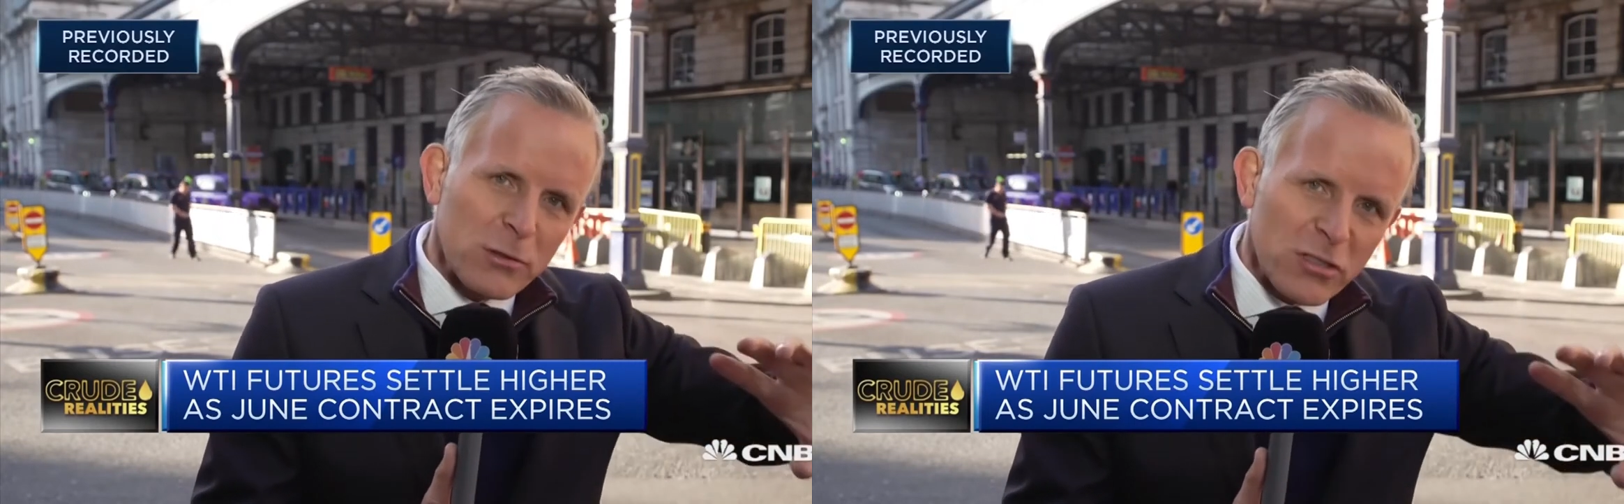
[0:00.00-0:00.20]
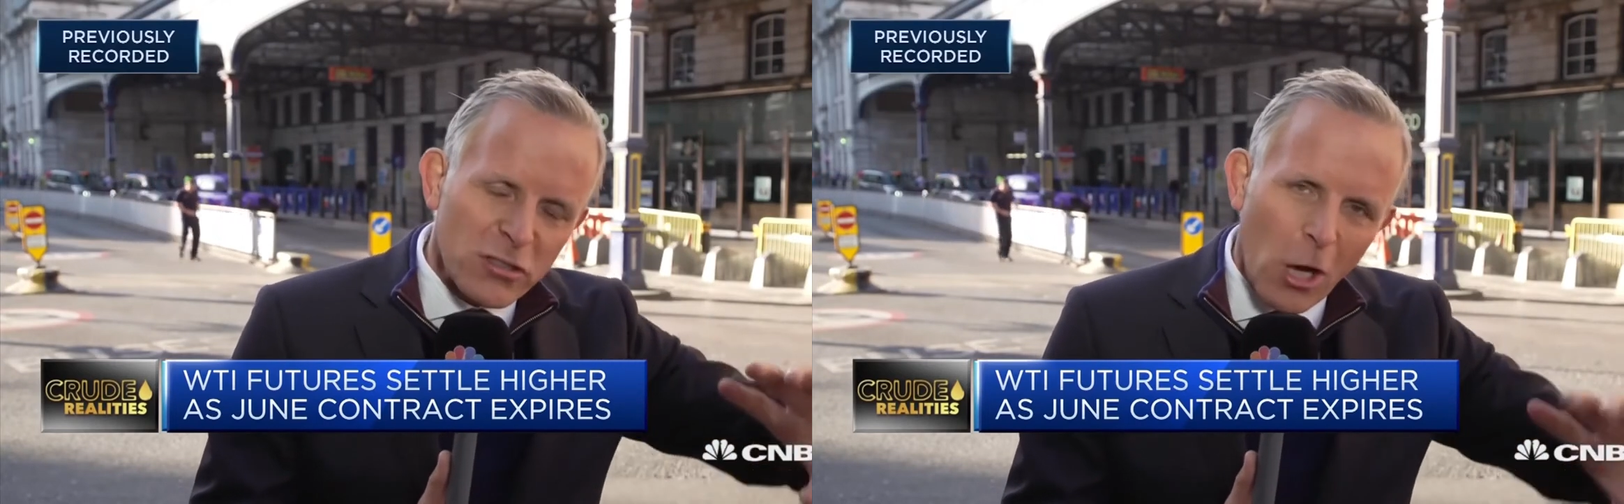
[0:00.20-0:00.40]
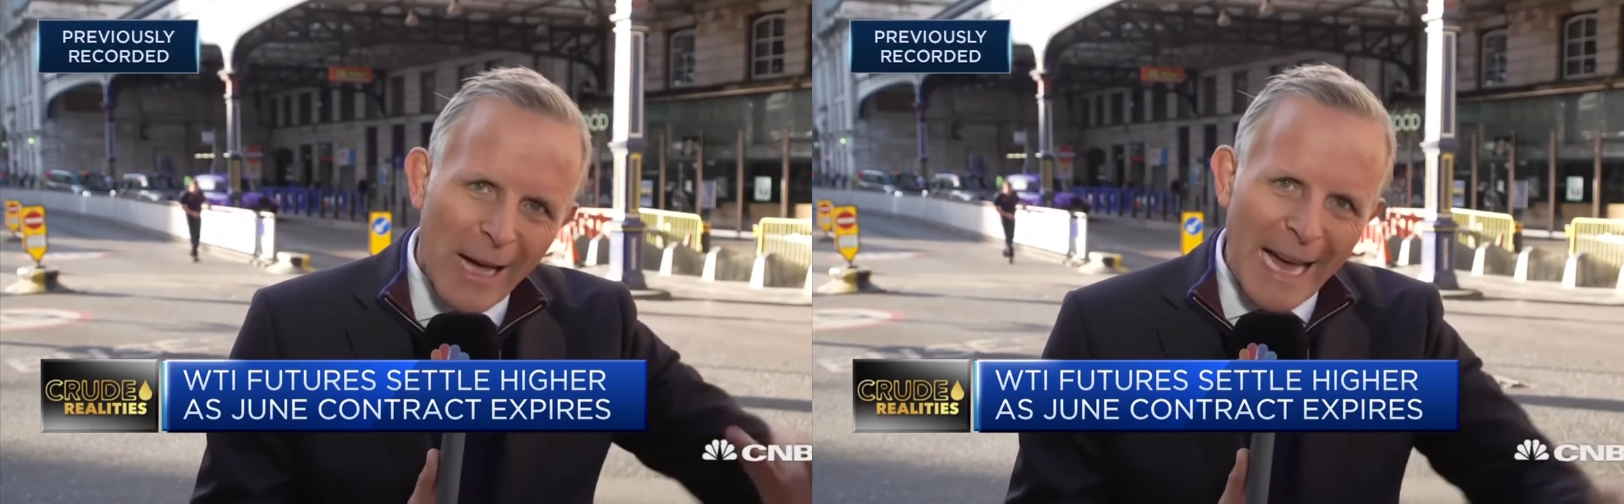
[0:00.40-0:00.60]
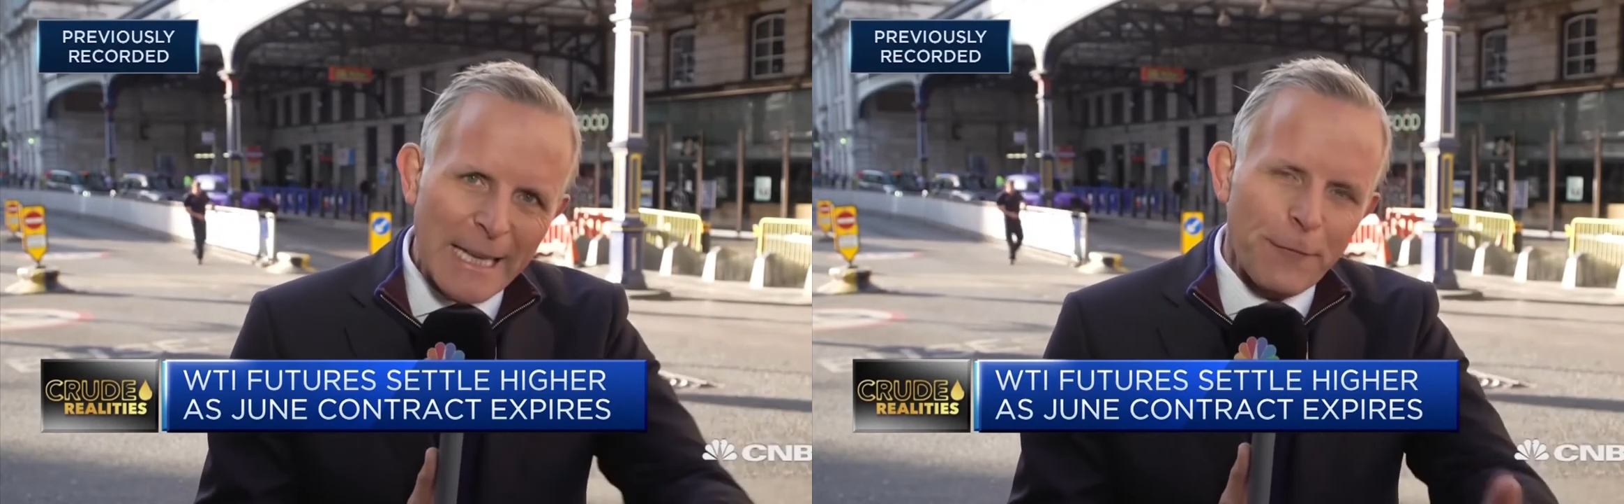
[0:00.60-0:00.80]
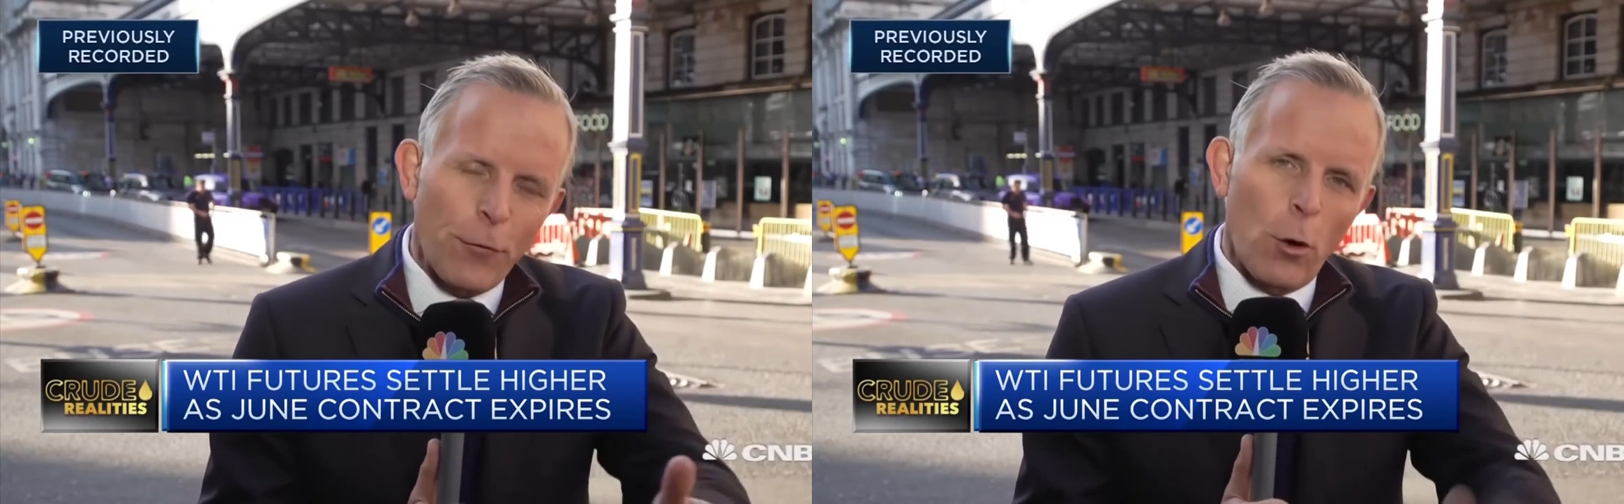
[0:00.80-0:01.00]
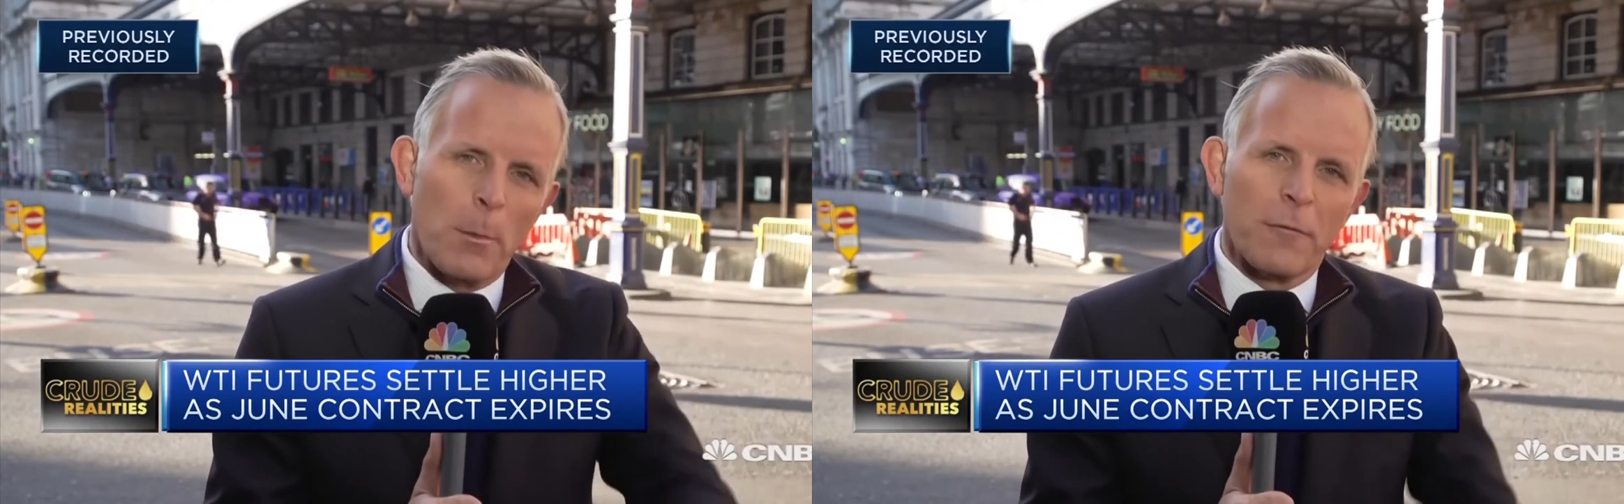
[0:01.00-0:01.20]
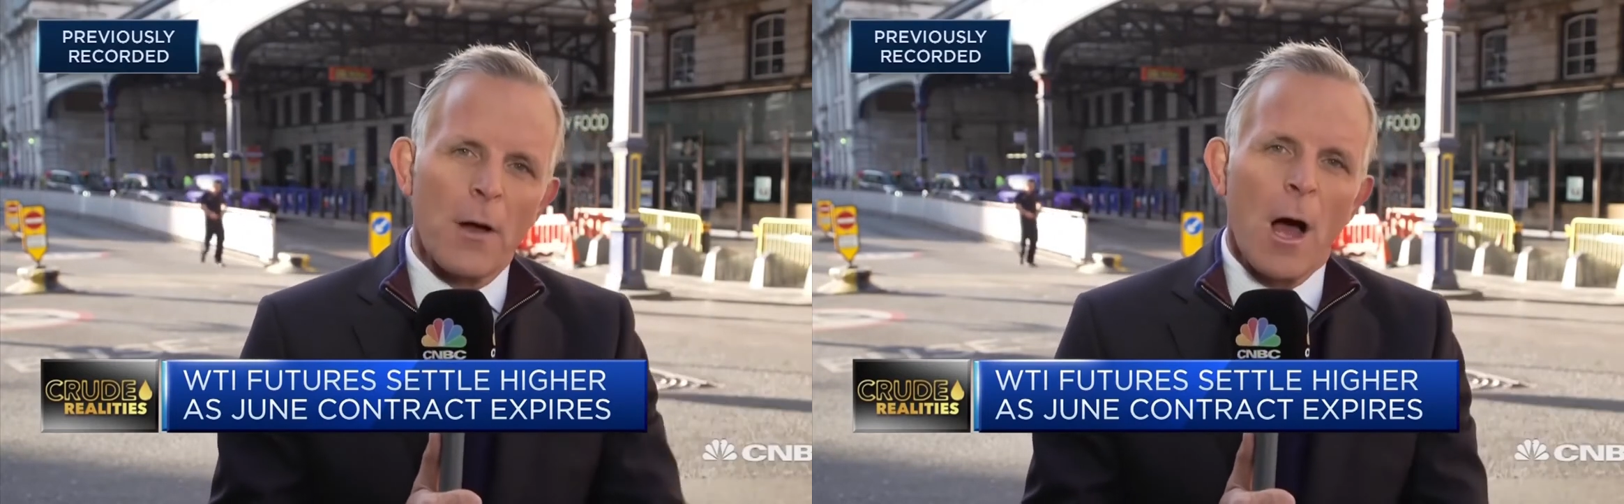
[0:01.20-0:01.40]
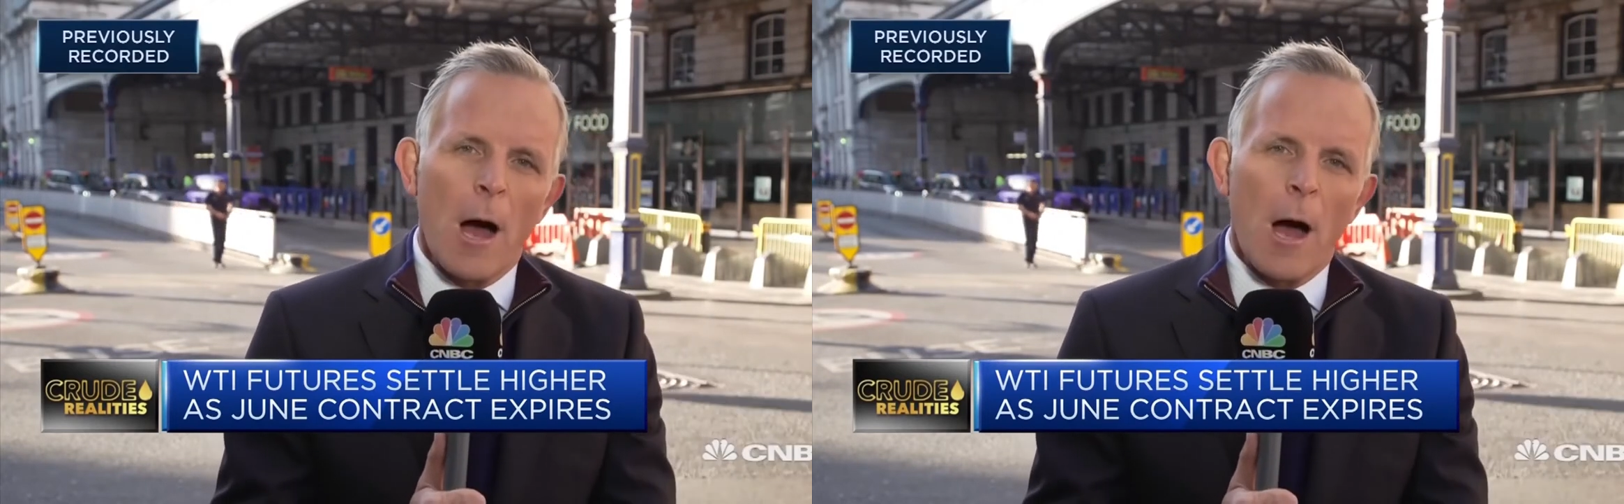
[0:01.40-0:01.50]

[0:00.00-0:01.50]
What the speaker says: to start any form of